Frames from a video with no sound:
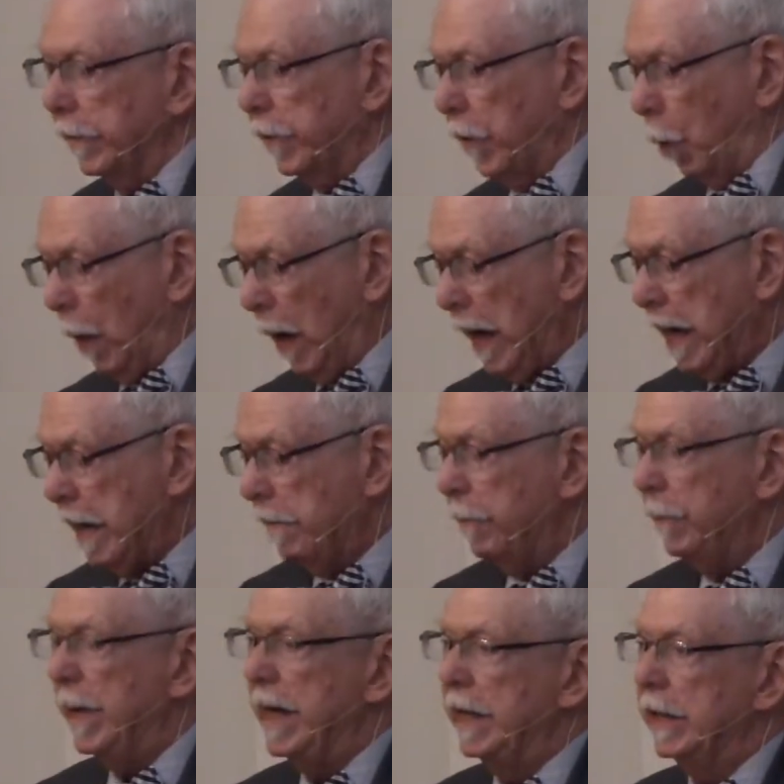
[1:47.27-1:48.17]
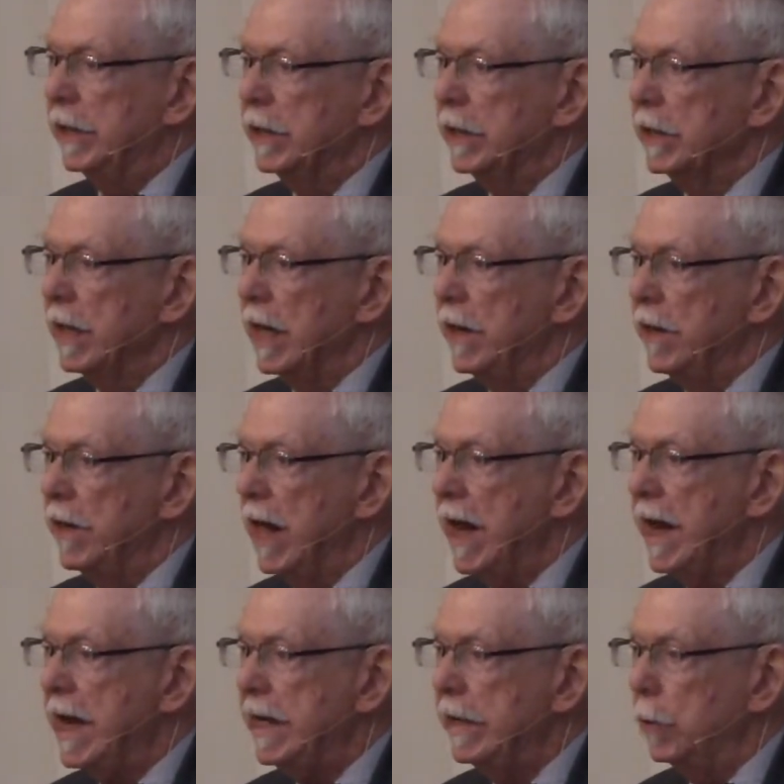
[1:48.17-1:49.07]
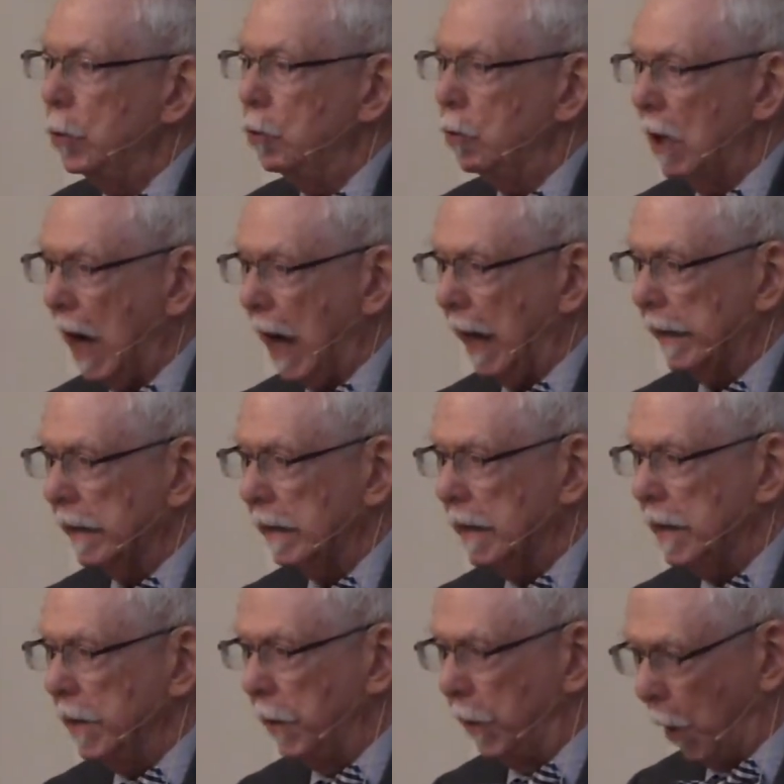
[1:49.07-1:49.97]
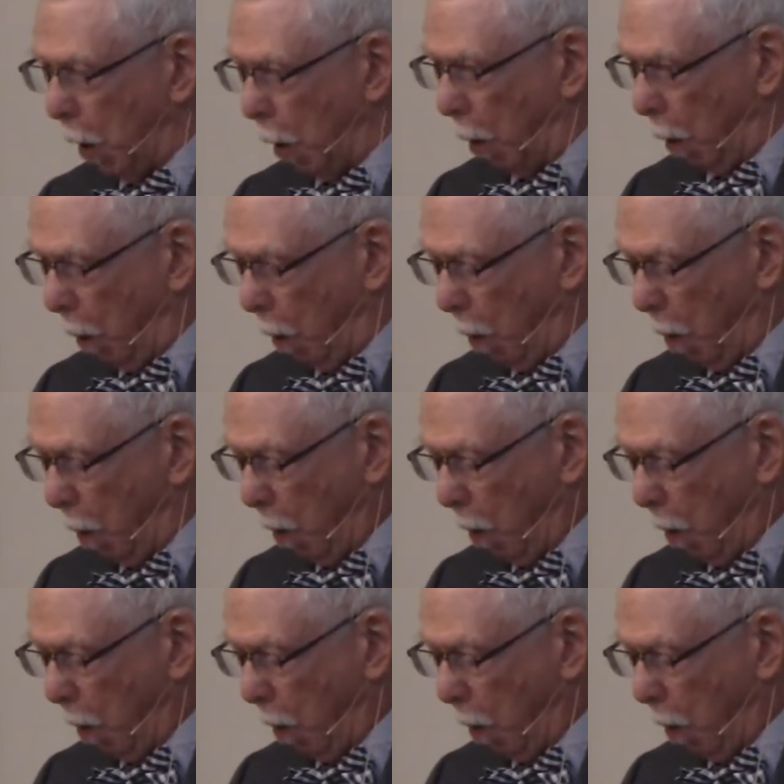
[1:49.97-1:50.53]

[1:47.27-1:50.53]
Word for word: the way of peace they do not know.